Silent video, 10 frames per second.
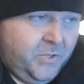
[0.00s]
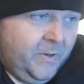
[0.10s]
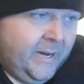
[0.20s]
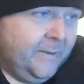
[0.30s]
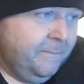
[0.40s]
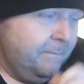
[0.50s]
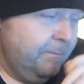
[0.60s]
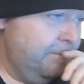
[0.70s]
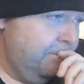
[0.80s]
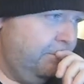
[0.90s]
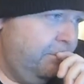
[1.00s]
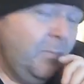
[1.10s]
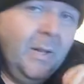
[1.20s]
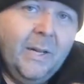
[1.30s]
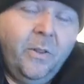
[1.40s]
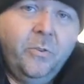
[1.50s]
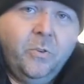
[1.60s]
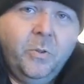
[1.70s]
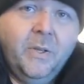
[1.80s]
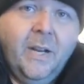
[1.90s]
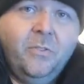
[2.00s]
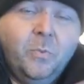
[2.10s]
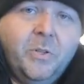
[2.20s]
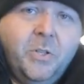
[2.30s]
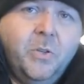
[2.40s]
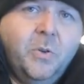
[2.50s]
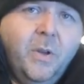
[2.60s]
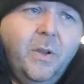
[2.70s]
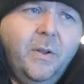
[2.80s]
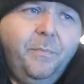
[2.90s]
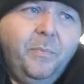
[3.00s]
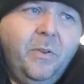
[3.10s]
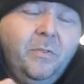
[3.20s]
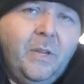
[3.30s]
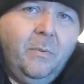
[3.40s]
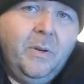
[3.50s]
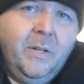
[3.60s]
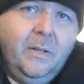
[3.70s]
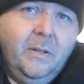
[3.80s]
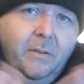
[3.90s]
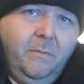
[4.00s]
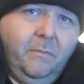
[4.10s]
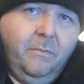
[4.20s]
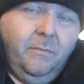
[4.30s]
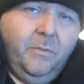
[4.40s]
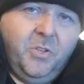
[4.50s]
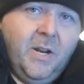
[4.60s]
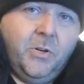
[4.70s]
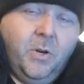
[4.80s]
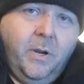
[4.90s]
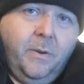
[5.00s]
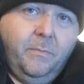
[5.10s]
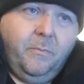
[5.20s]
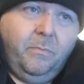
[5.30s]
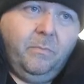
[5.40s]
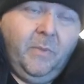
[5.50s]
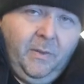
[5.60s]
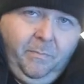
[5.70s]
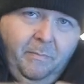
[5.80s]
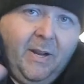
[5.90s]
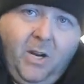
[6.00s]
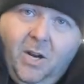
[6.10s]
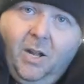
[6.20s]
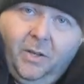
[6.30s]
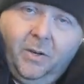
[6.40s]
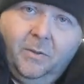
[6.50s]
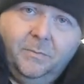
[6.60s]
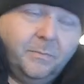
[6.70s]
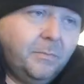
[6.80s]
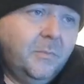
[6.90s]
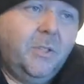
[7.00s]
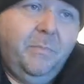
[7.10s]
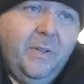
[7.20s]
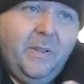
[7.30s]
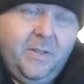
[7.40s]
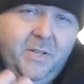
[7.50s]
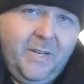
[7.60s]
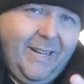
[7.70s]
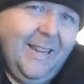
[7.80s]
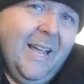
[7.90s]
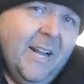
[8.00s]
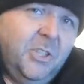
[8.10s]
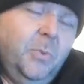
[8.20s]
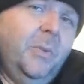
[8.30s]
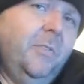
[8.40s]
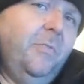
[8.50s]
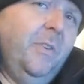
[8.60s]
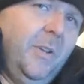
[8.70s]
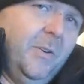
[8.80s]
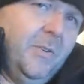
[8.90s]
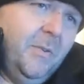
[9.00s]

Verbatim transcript: at it. A lot of those older guys would do is they would just not draw it. They'd make a color something that doesn't clash with the figures,